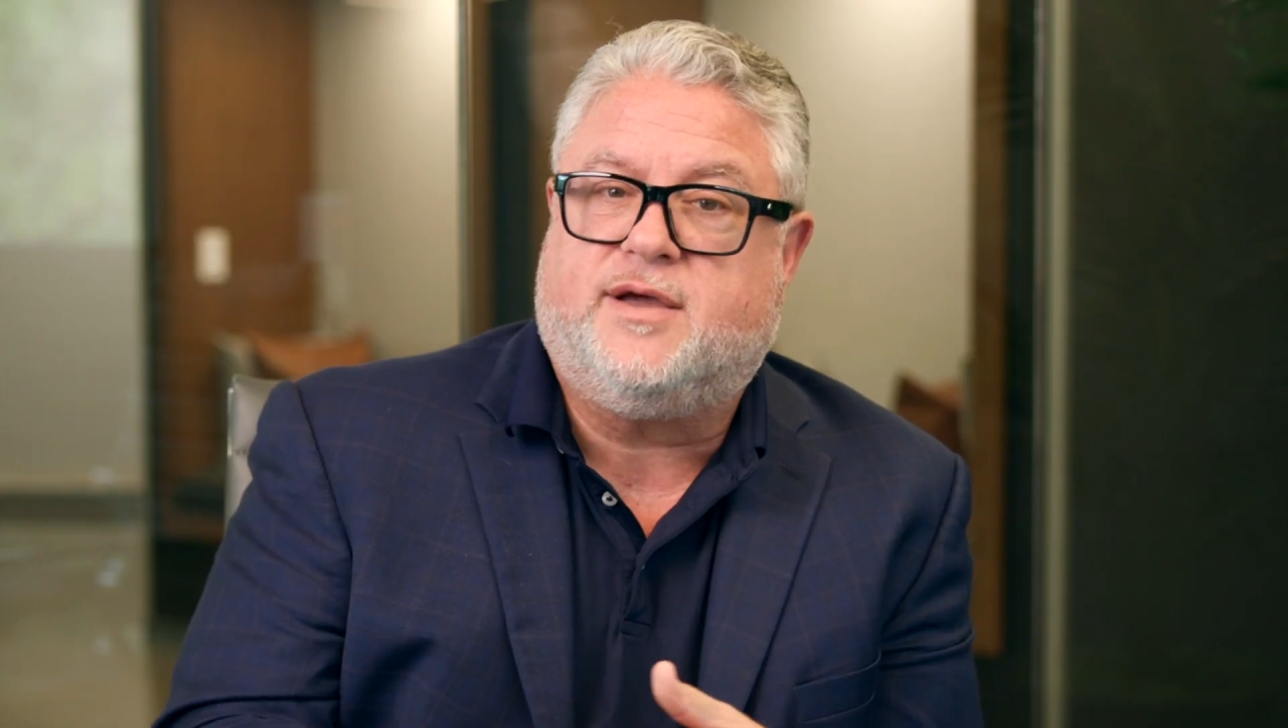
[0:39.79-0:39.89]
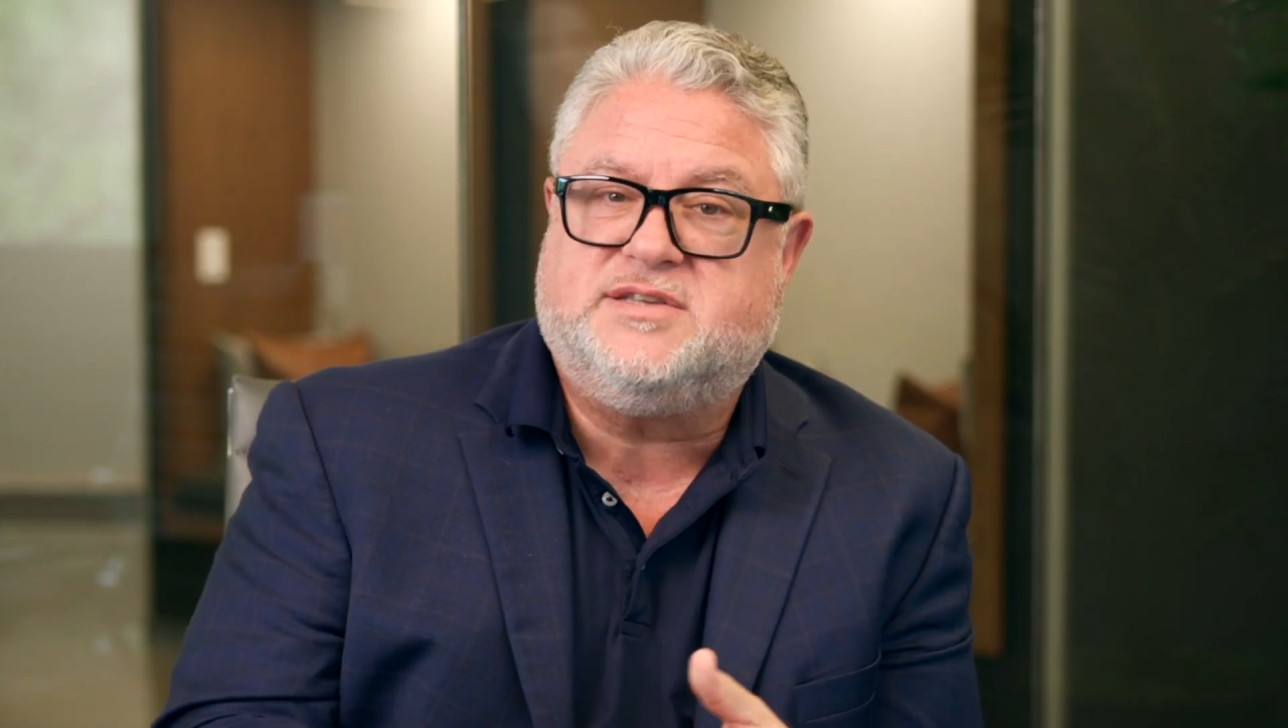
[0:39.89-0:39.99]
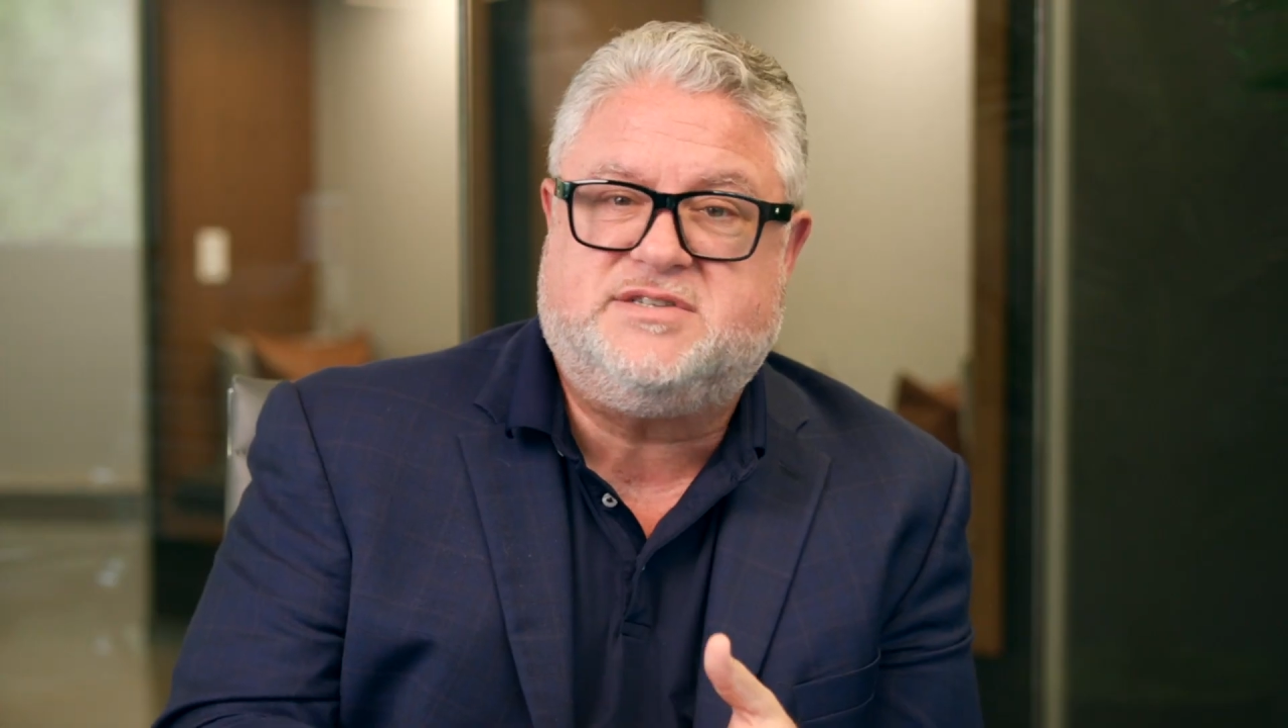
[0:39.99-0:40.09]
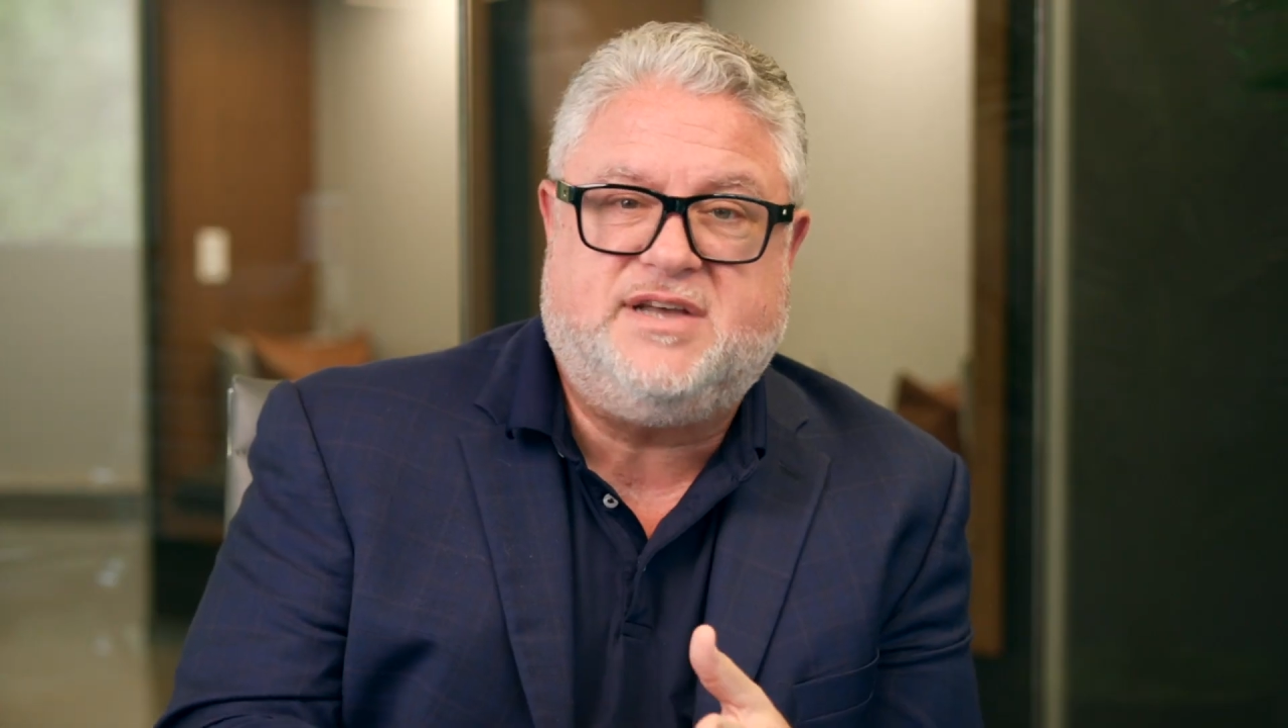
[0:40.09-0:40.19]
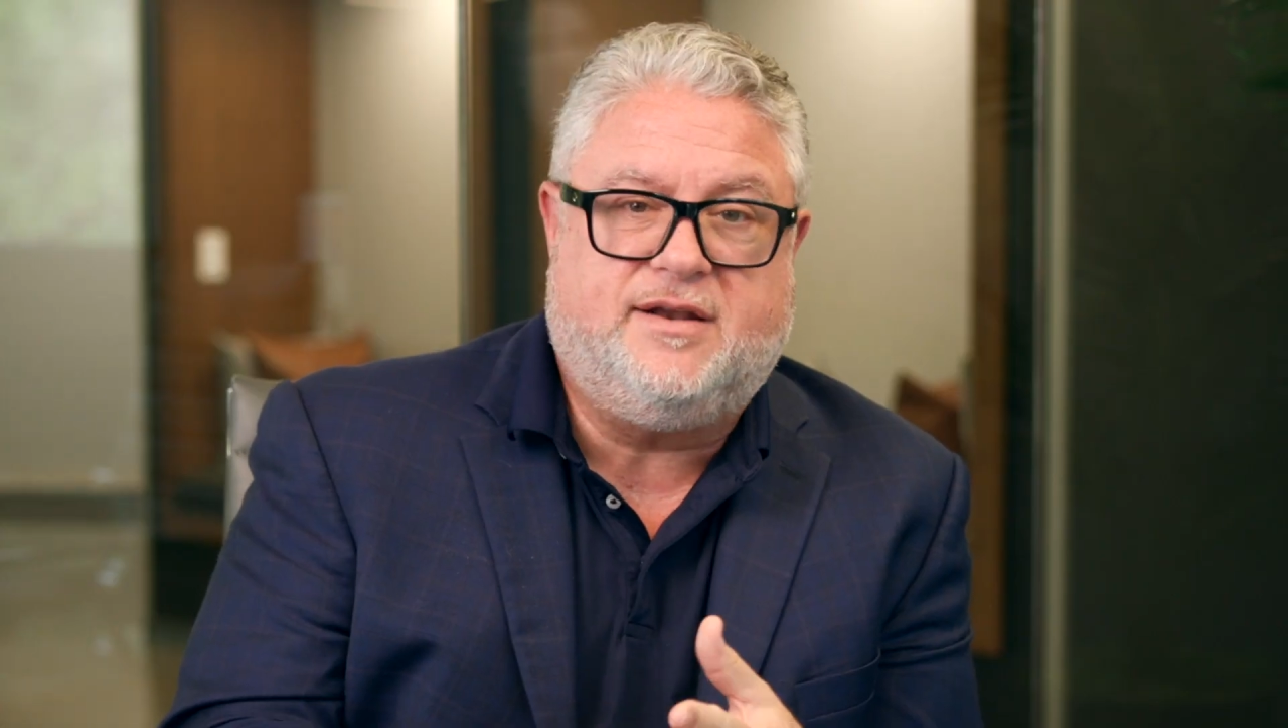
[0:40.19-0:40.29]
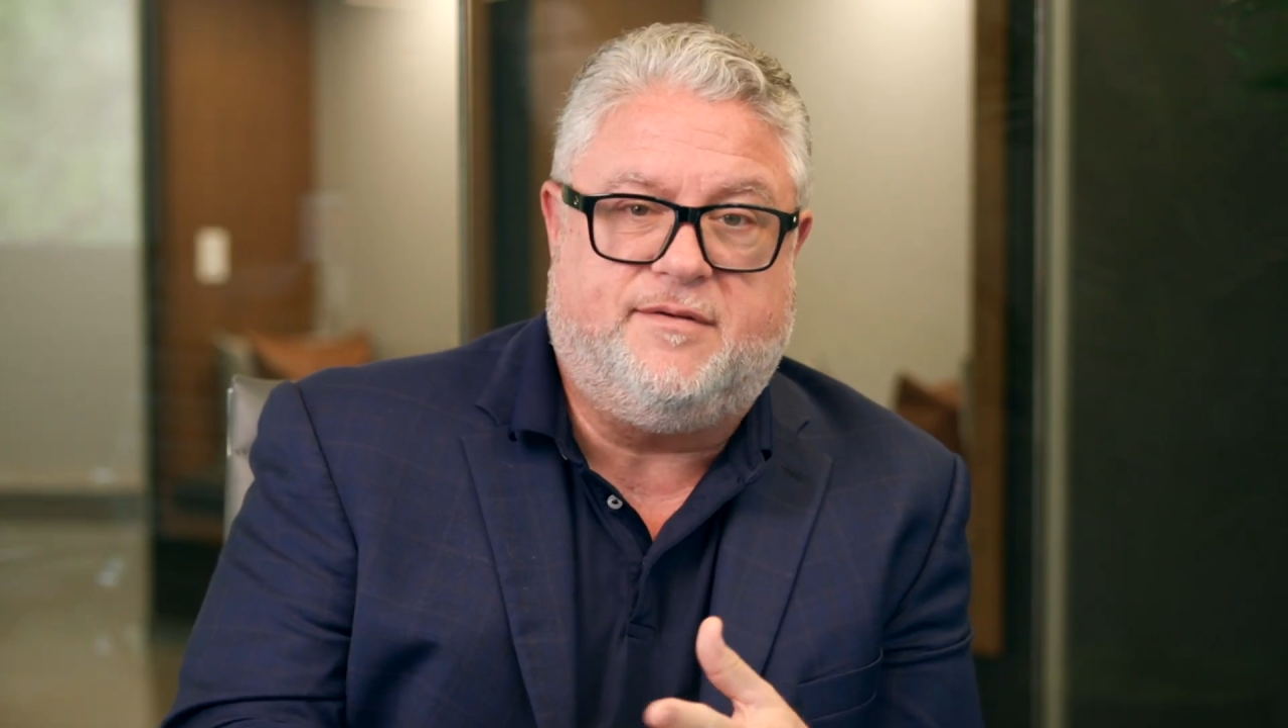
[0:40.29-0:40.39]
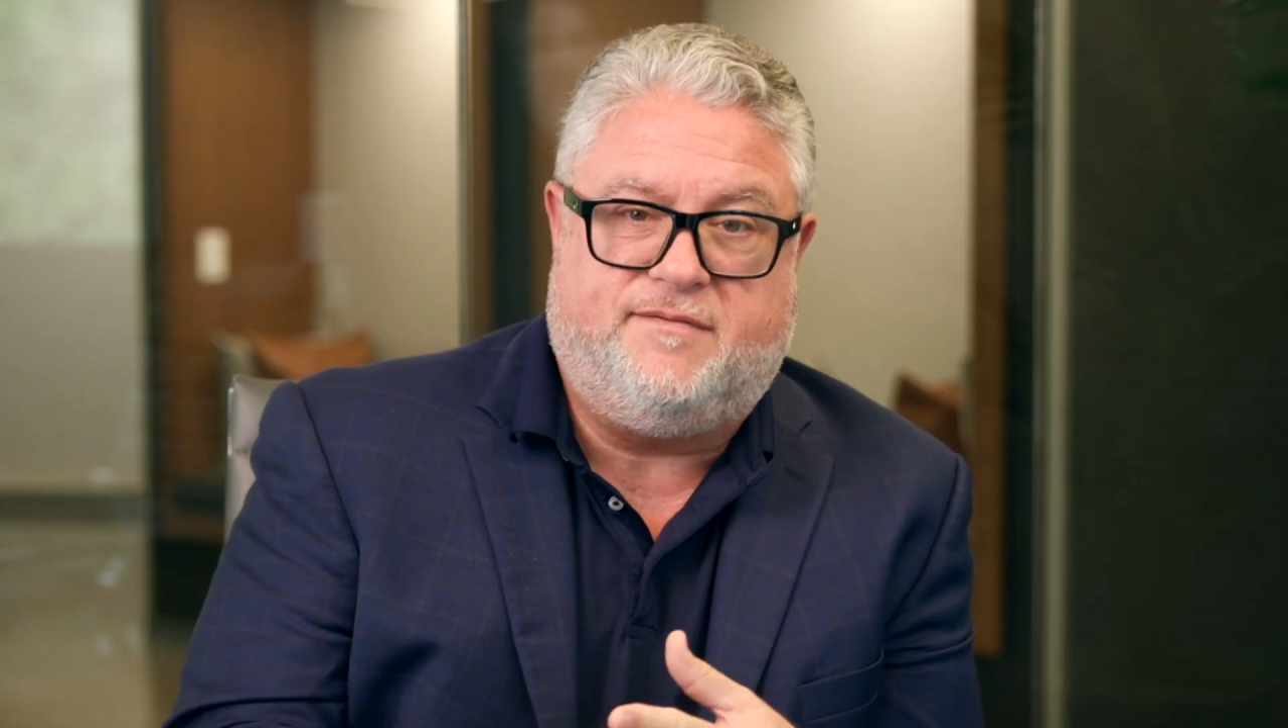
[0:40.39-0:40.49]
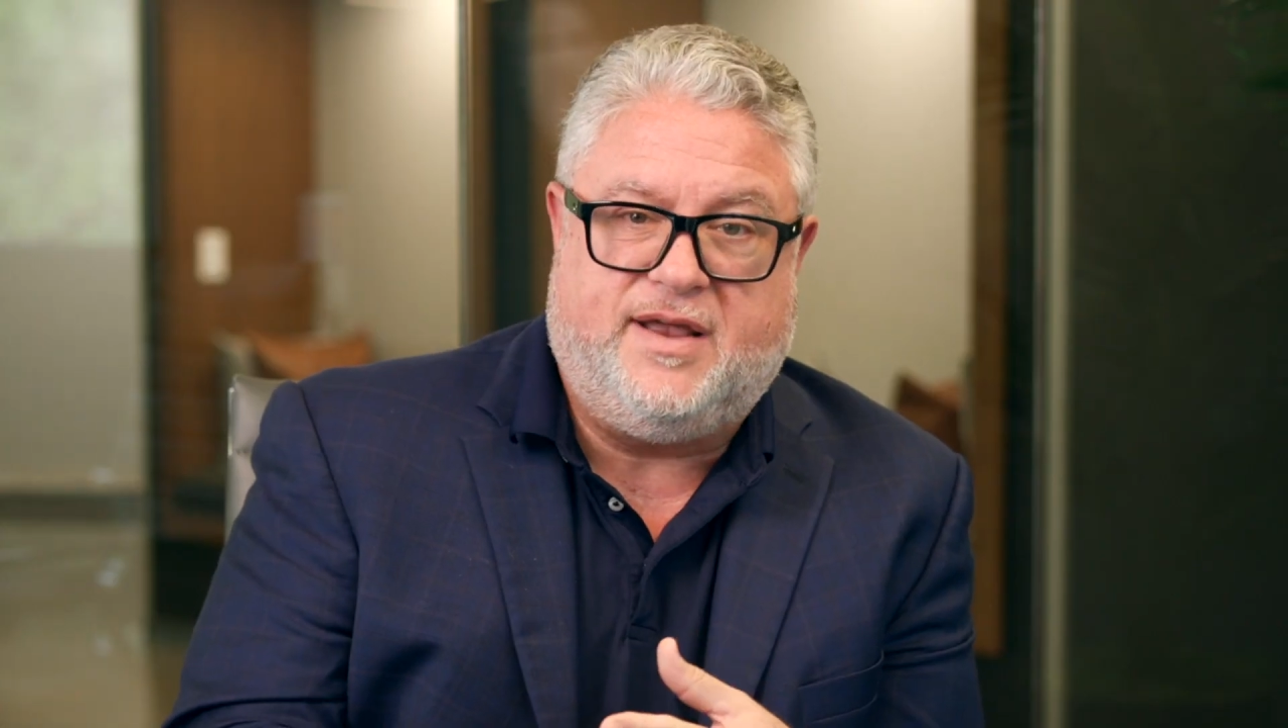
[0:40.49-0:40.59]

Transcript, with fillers: You can see it in